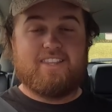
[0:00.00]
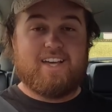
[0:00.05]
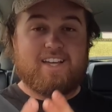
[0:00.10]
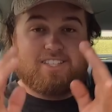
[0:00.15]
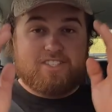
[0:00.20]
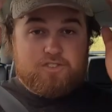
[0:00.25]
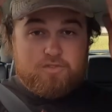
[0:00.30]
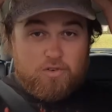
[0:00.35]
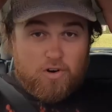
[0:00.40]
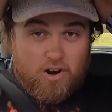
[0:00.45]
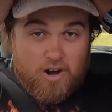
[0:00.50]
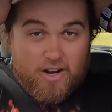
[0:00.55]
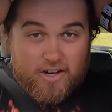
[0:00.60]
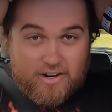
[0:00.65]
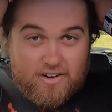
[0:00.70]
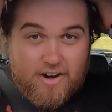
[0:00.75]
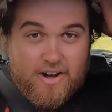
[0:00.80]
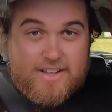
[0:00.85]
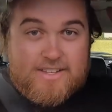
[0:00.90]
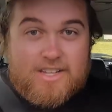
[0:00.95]
That's right,
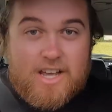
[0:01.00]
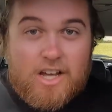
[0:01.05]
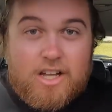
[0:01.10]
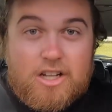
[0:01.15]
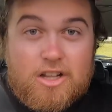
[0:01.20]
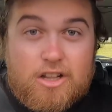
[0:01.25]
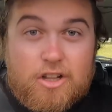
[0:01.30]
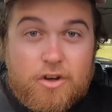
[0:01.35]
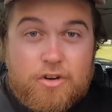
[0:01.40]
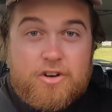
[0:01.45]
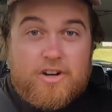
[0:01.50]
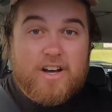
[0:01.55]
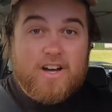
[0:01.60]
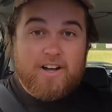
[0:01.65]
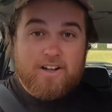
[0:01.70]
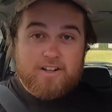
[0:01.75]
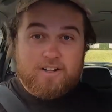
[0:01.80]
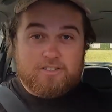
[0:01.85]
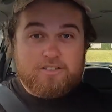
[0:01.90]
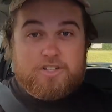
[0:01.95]
guys.
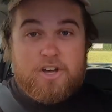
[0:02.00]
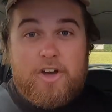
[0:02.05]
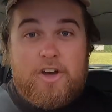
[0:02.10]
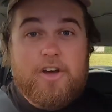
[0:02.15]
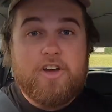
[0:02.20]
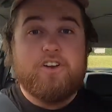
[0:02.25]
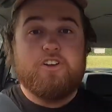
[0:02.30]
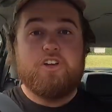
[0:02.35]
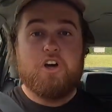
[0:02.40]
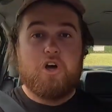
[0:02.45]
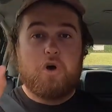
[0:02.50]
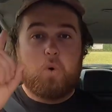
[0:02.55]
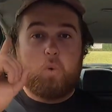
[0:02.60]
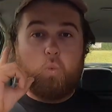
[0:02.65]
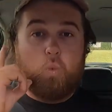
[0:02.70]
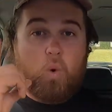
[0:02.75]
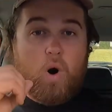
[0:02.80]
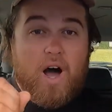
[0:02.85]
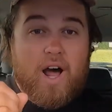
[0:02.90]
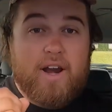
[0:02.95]
Luna turned
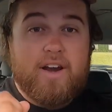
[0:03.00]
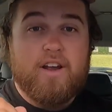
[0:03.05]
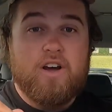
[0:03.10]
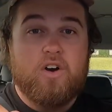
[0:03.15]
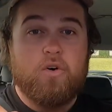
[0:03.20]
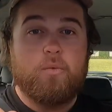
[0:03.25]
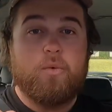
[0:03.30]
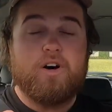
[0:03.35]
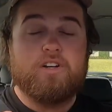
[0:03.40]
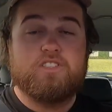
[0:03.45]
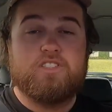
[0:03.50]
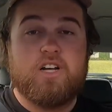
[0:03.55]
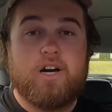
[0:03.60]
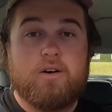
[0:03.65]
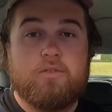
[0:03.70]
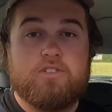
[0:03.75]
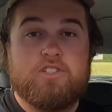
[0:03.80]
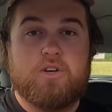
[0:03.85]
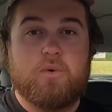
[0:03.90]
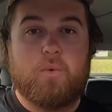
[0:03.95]
1 whilst
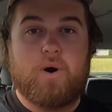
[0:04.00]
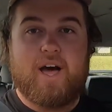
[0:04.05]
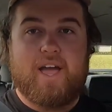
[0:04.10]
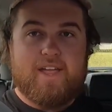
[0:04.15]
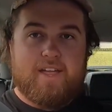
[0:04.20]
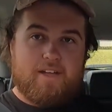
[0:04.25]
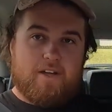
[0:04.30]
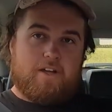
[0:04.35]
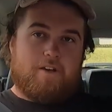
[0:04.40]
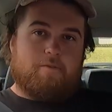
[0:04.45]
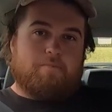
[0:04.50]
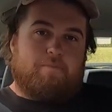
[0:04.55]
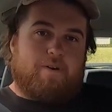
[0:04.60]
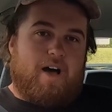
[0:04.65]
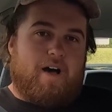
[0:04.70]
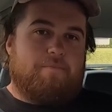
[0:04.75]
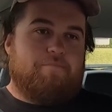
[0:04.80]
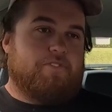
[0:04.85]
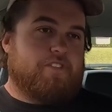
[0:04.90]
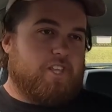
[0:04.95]
I was away,
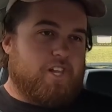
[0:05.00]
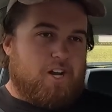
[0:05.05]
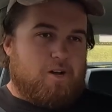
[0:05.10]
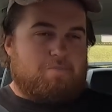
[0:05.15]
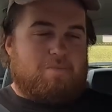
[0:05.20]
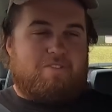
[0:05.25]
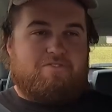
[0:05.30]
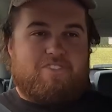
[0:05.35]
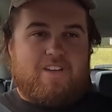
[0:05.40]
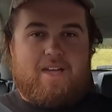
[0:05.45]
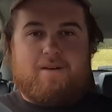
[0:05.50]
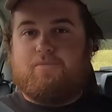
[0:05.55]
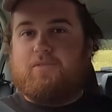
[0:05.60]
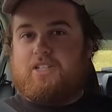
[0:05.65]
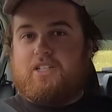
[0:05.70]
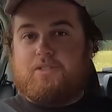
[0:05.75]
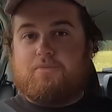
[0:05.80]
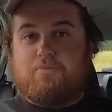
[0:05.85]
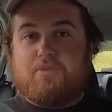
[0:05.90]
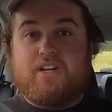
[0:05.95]
but you know, my
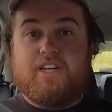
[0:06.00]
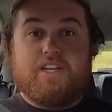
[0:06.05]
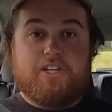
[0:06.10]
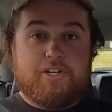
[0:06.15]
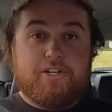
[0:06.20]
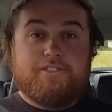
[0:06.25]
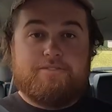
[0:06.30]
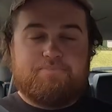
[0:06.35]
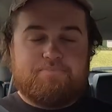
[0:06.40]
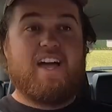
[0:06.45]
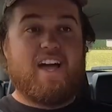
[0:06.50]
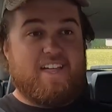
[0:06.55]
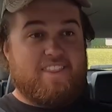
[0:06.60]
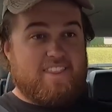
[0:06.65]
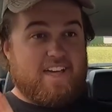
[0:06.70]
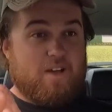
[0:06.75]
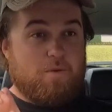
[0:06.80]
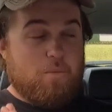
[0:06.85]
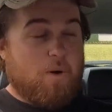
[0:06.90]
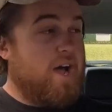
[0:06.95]
family's pretty good
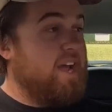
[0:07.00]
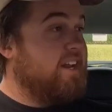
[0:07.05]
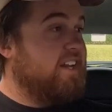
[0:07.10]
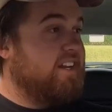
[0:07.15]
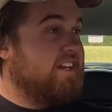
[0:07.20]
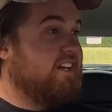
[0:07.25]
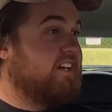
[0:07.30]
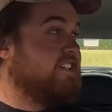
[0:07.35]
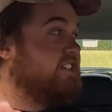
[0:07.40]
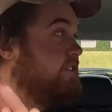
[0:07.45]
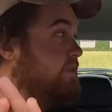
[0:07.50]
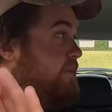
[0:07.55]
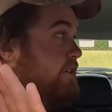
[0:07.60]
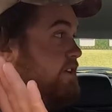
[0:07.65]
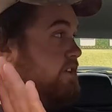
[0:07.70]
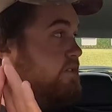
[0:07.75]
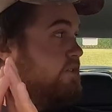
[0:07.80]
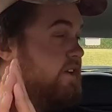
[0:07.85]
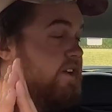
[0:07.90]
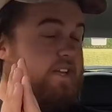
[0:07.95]
and they waited. So we're
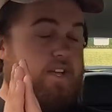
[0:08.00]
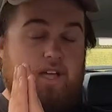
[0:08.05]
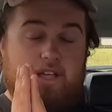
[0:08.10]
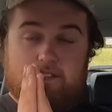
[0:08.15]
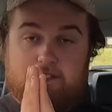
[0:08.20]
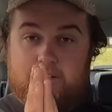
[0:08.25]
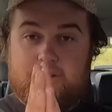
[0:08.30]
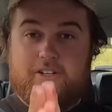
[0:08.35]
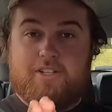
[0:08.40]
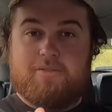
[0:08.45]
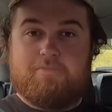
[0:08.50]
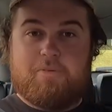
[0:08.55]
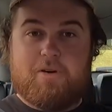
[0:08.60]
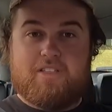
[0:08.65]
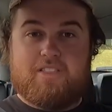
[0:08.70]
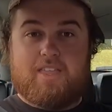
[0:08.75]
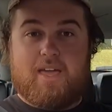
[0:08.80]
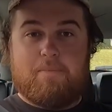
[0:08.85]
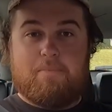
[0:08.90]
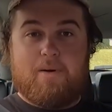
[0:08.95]
doing Luna's
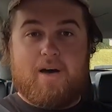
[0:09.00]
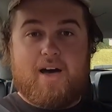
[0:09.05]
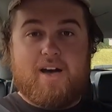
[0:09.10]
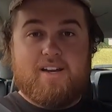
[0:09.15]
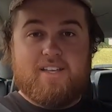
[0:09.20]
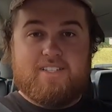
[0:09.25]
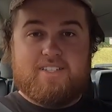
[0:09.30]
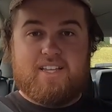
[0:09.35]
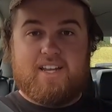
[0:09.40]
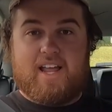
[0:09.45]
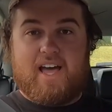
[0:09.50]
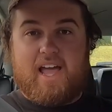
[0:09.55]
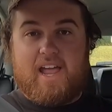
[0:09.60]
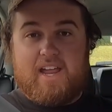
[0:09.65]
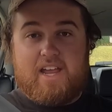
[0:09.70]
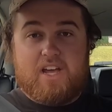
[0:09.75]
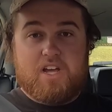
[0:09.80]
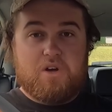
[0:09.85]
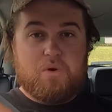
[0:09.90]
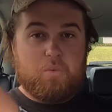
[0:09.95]
birthday party
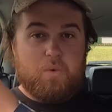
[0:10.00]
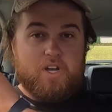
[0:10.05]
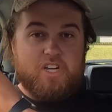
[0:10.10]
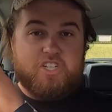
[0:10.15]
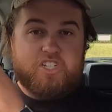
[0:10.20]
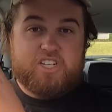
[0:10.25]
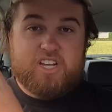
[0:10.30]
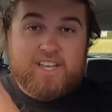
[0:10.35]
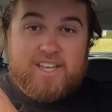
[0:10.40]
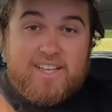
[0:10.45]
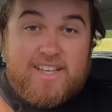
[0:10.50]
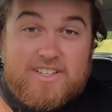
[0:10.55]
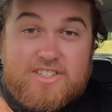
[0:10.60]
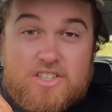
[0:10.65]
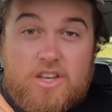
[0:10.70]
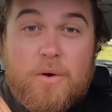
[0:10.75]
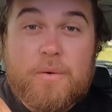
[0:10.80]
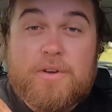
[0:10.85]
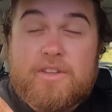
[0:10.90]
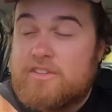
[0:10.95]
today, where she
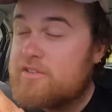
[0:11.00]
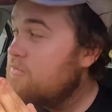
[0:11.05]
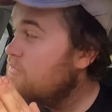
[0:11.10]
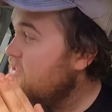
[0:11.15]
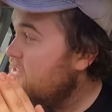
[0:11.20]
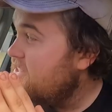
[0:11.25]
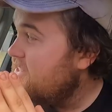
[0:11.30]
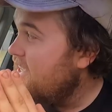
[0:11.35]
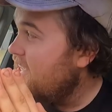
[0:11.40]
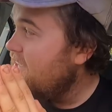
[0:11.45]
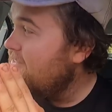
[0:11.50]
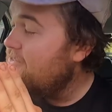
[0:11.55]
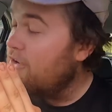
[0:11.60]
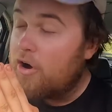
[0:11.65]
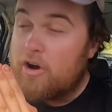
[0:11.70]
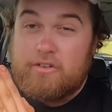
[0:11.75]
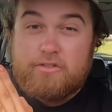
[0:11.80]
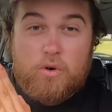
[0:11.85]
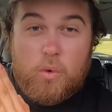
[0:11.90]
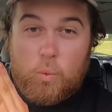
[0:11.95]
is going to receive
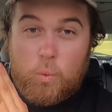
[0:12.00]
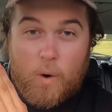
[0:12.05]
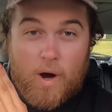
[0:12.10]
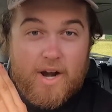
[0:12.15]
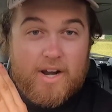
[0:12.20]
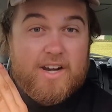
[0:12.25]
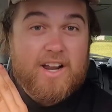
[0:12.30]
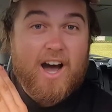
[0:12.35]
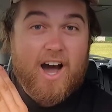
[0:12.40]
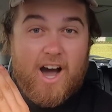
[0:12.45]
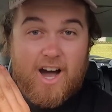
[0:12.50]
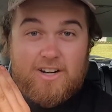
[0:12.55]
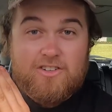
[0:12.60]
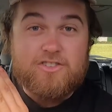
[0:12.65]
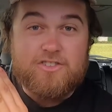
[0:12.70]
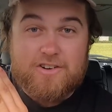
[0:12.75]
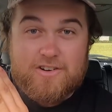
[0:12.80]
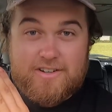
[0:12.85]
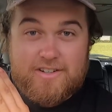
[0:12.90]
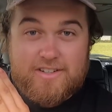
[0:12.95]
over
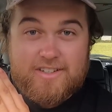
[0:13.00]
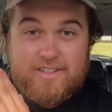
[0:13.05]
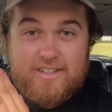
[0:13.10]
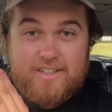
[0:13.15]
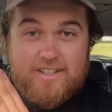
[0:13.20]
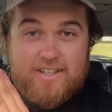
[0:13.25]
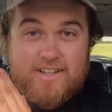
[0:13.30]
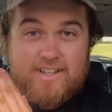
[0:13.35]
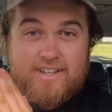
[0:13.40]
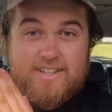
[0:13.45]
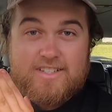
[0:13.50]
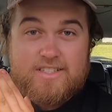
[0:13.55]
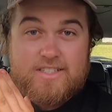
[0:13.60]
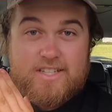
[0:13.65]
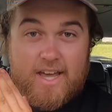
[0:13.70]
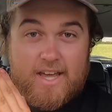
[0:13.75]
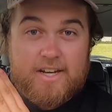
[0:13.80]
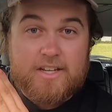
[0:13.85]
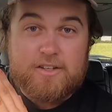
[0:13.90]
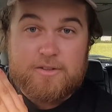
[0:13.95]
100
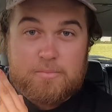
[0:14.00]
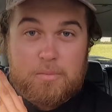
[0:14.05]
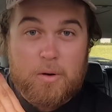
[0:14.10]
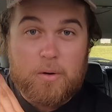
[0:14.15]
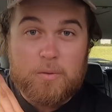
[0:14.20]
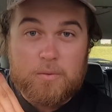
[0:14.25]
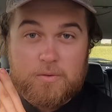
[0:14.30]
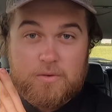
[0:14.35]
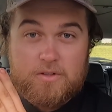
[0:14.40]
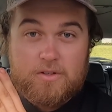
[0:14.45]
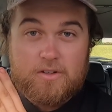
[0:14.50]
tennis balls.